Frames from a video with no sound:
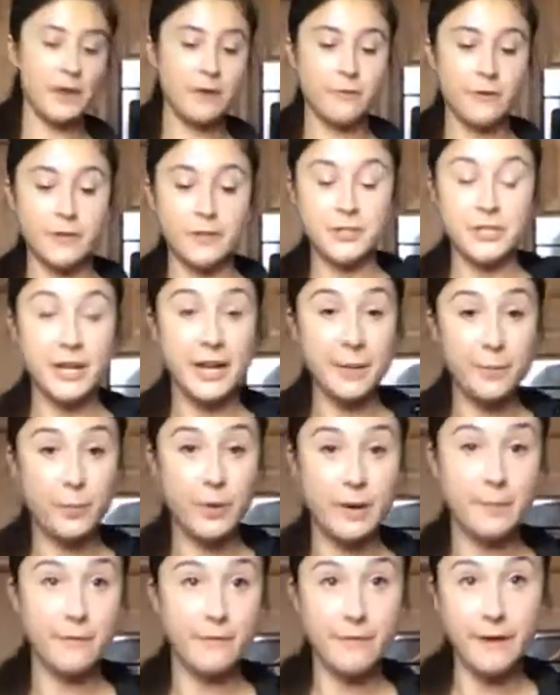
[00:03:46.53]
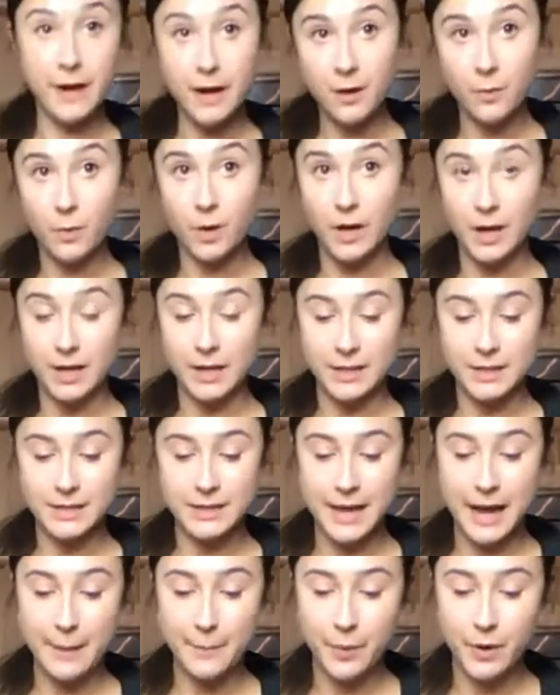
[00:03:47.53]
for the chicken primavera ones,
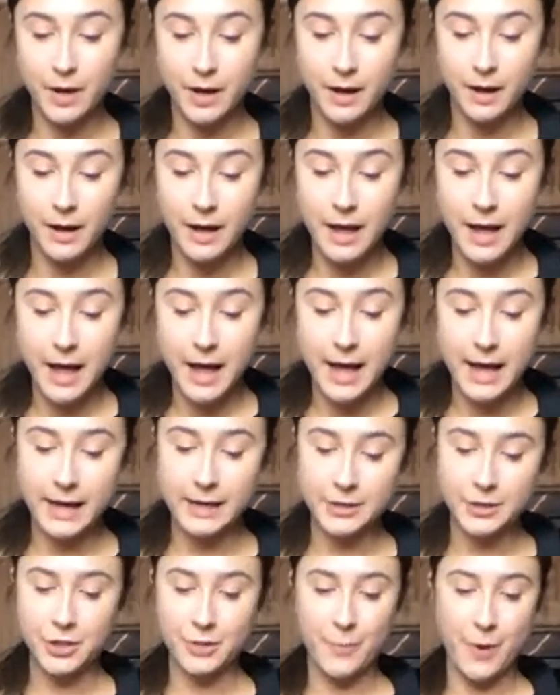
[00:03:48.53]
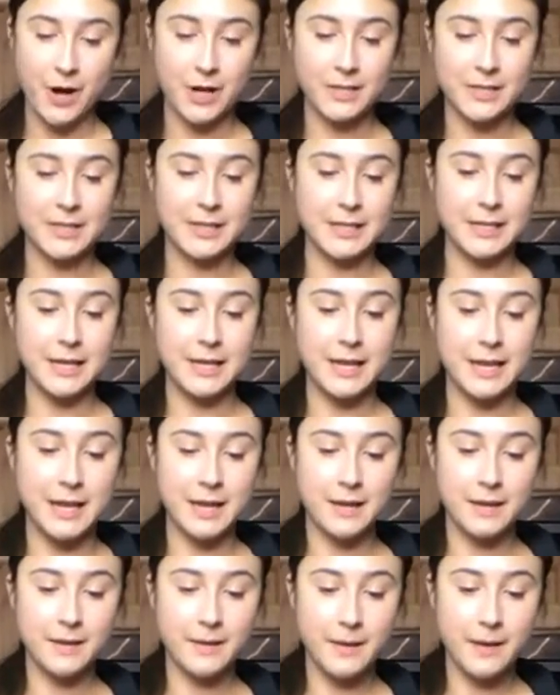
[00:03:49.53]
I put extra
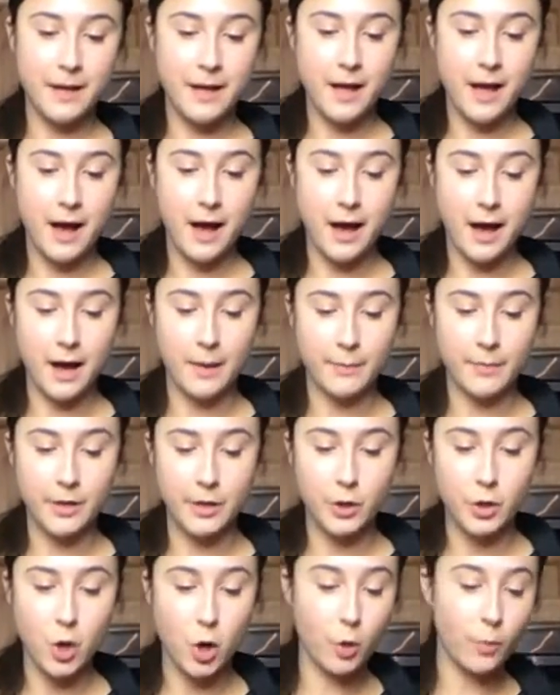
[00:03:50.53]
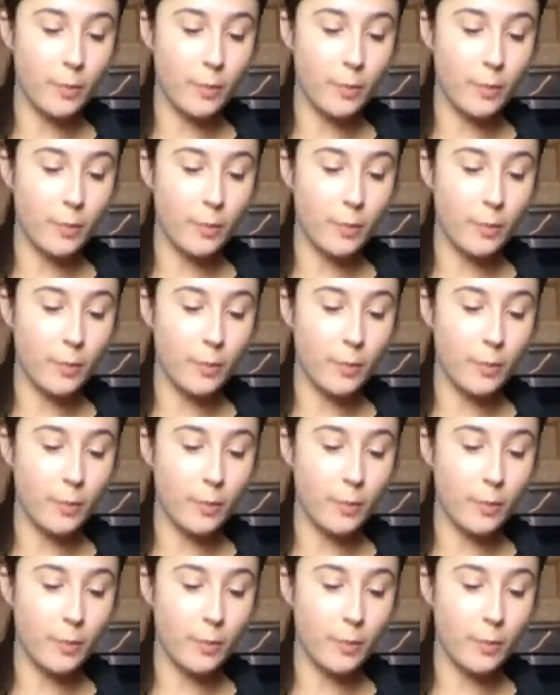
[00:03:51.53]
parsley, no